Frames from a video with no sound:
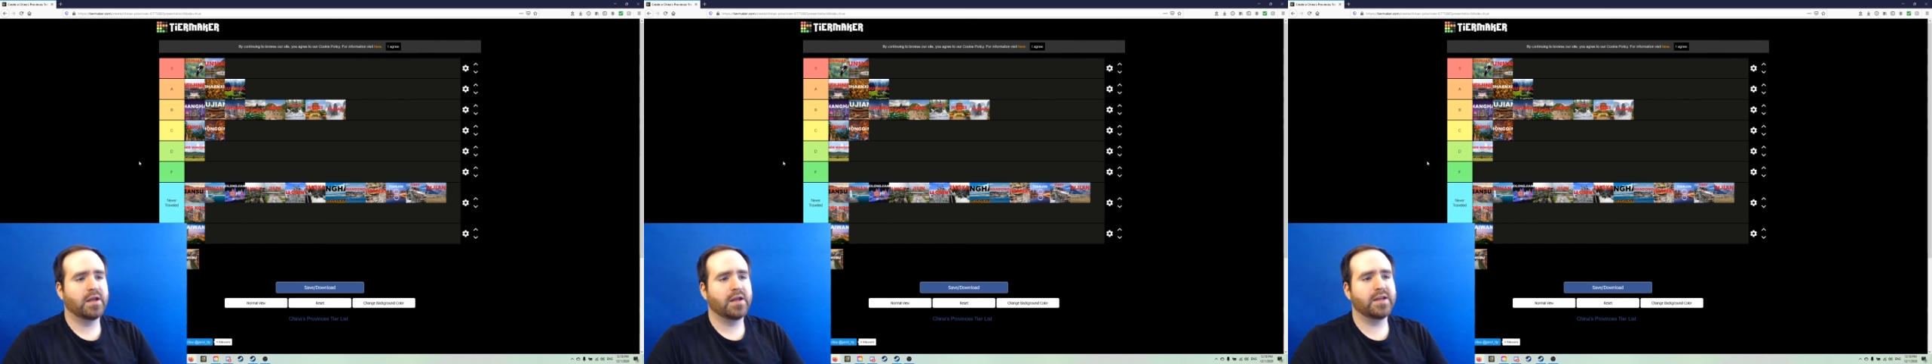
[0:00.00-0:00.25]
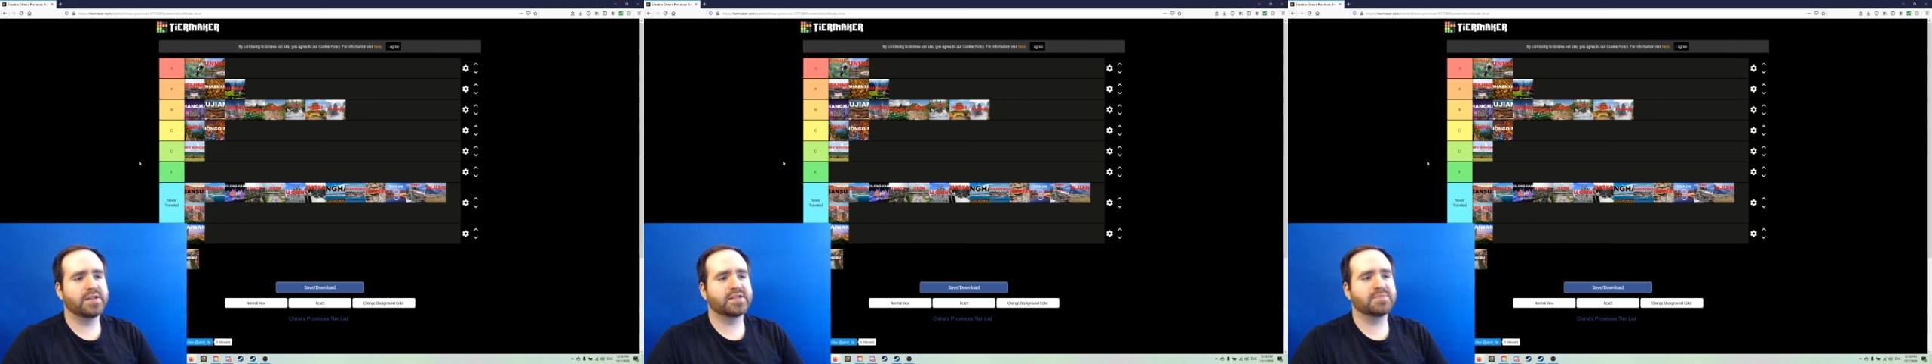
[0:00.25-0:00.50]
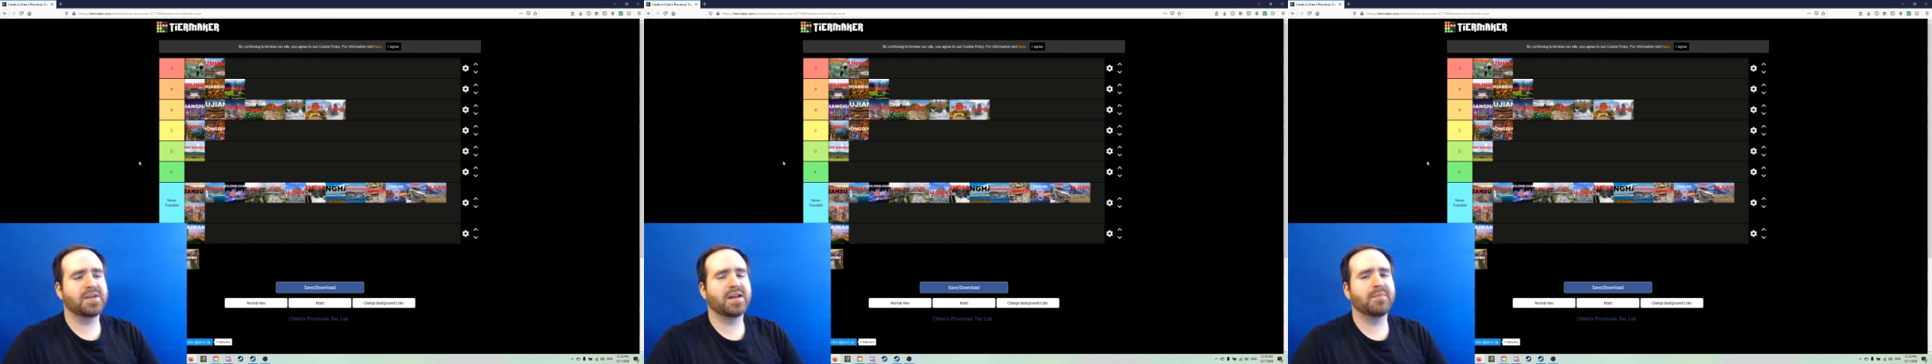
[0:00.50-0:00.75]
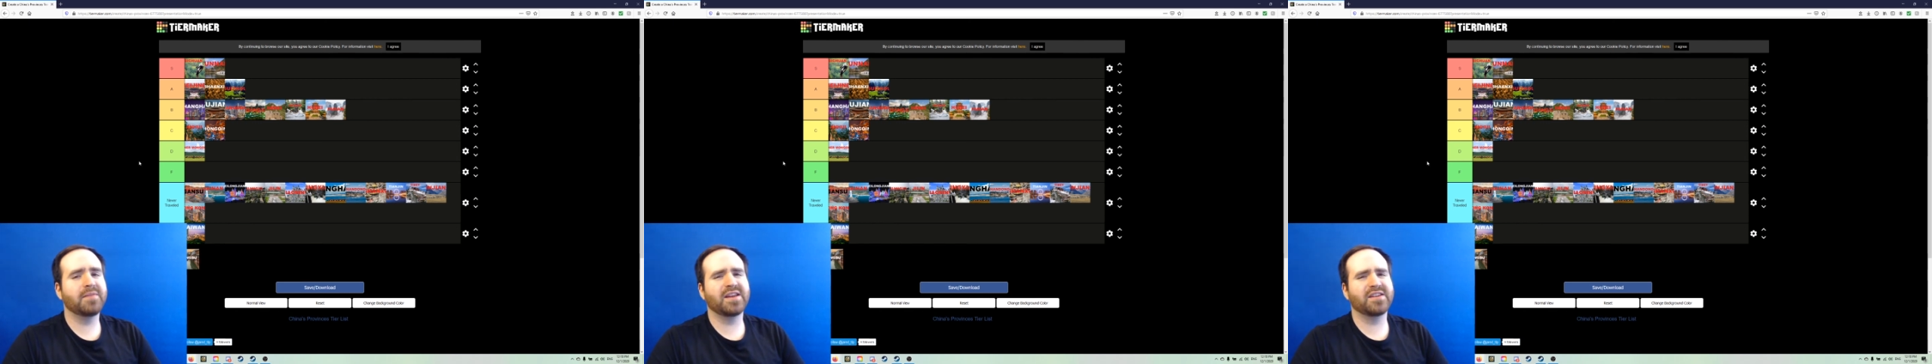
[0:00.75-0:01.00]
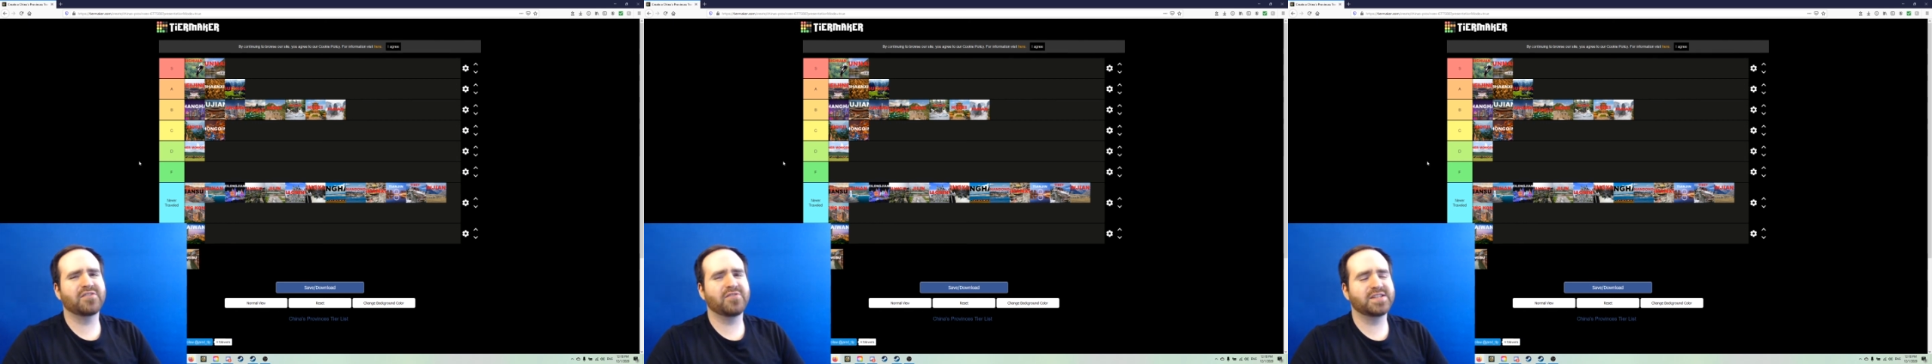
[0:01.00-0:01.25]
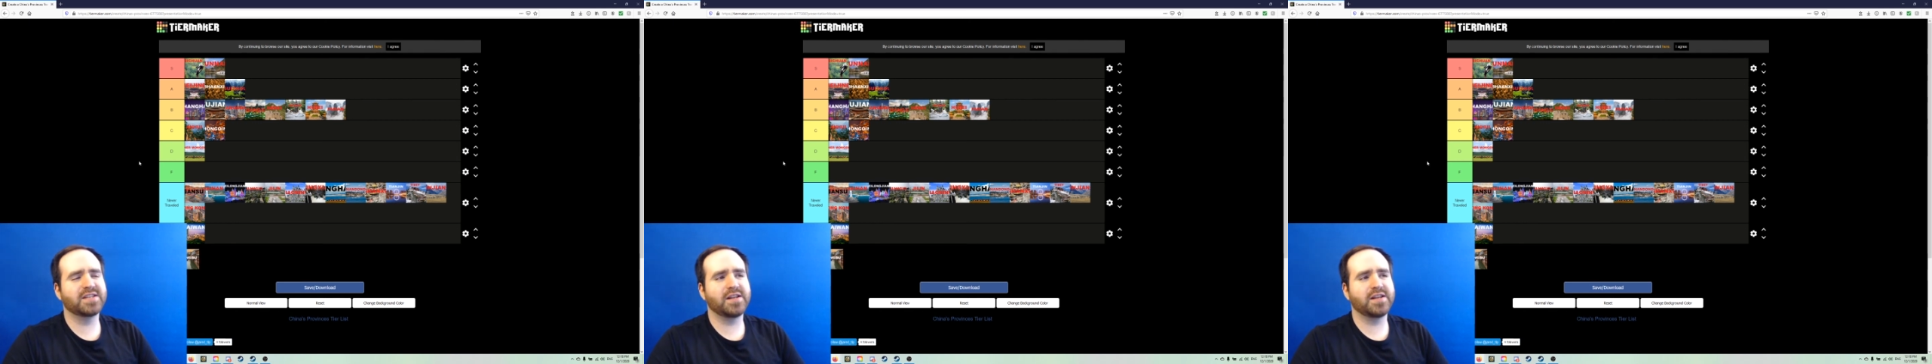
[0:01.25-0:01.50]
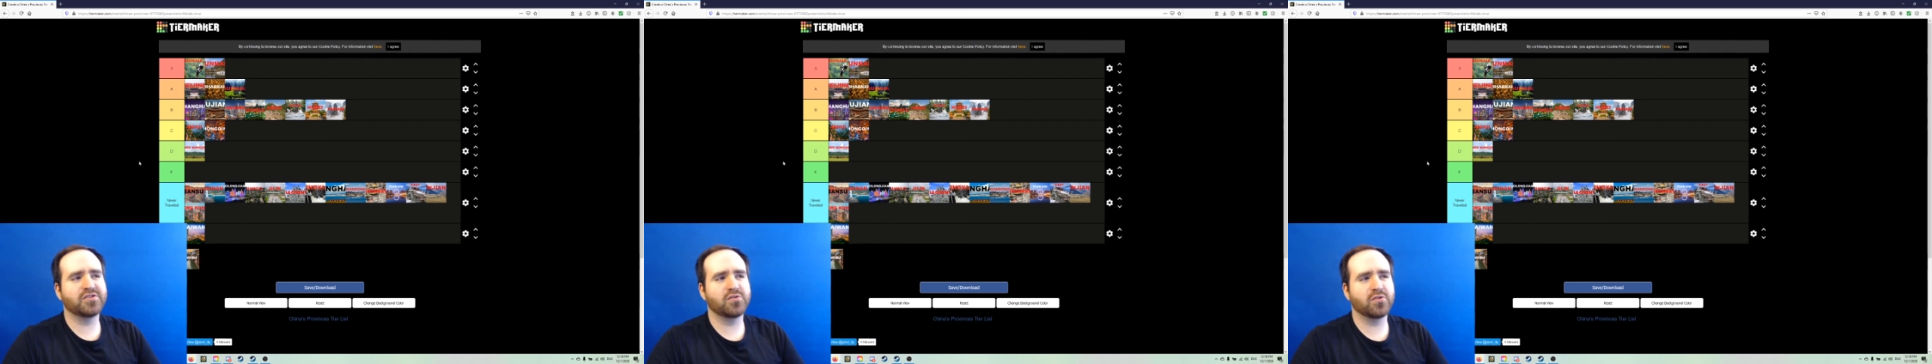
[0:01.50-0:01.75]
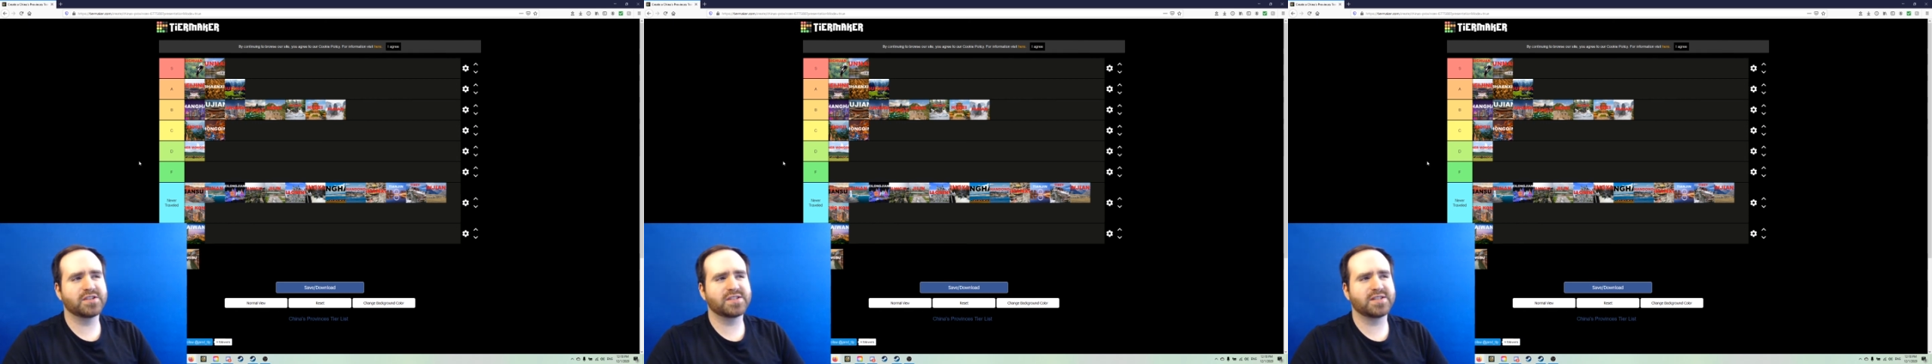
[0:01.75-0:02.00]
It's becoming increasingly
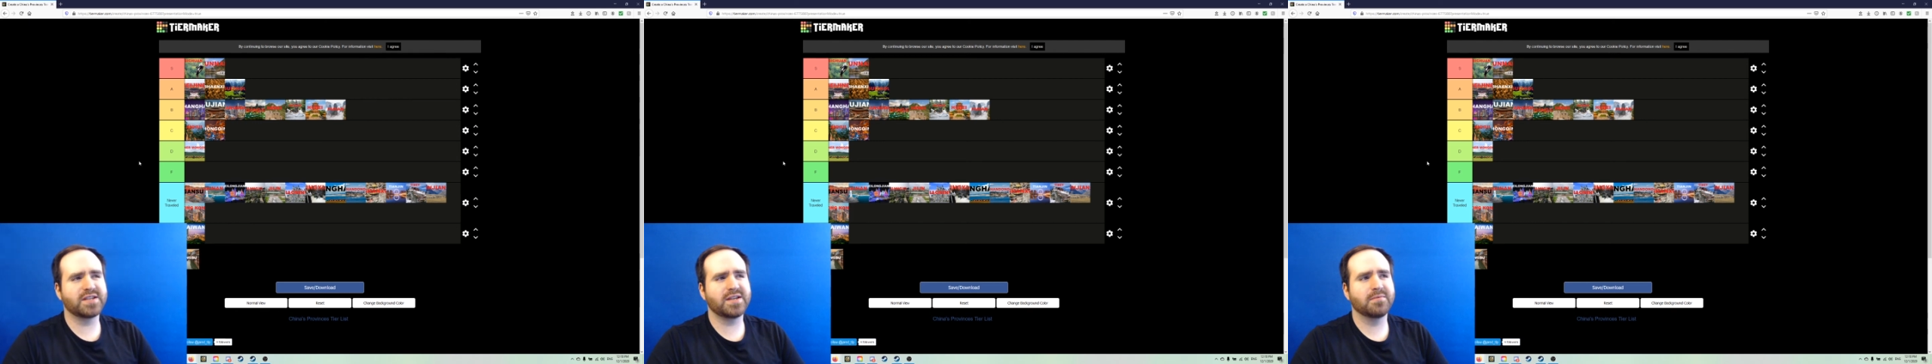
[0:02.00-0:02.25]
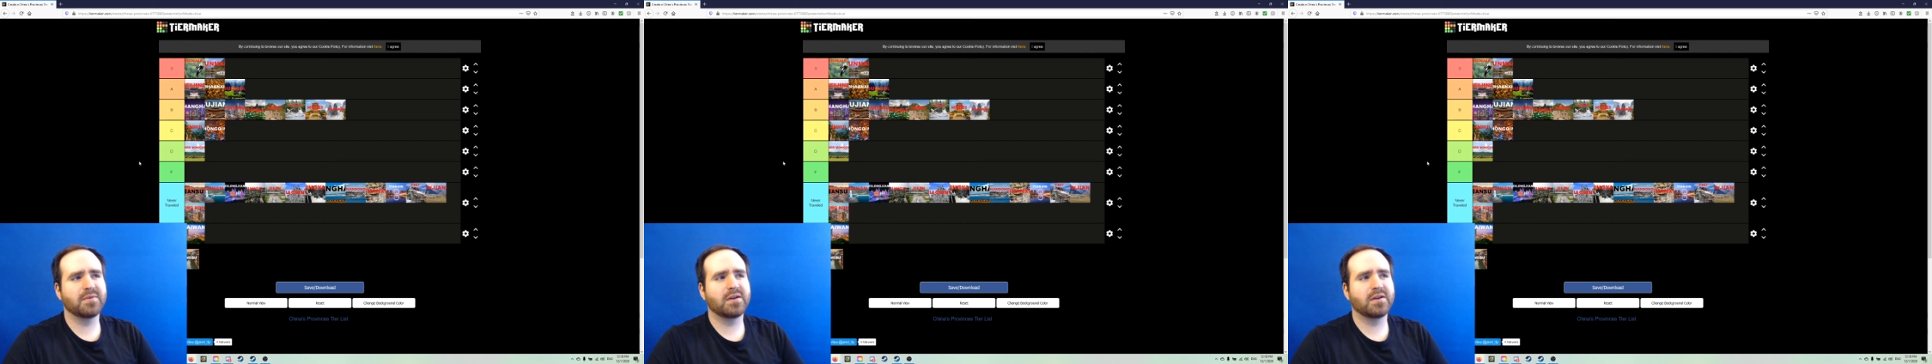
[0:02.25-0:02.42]
touristy,